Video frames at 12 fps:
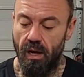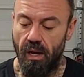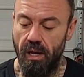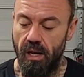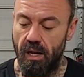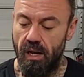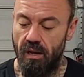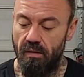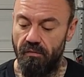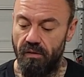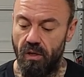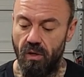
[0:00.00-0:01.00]
I
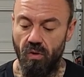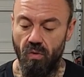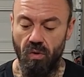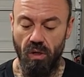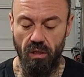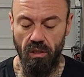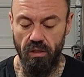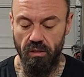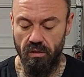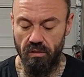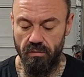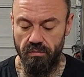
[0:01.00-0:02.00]
have, you know, a
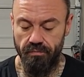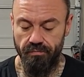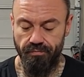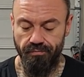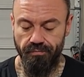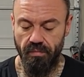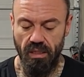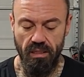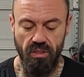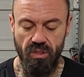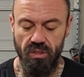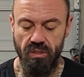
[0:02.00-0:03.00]
little,
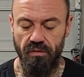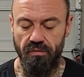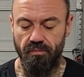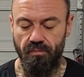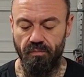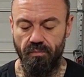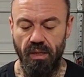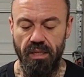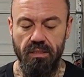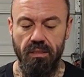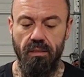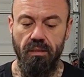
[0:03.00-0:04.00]
it's just a
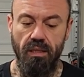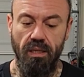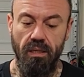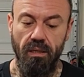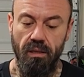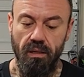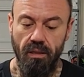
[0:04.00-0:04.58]
basically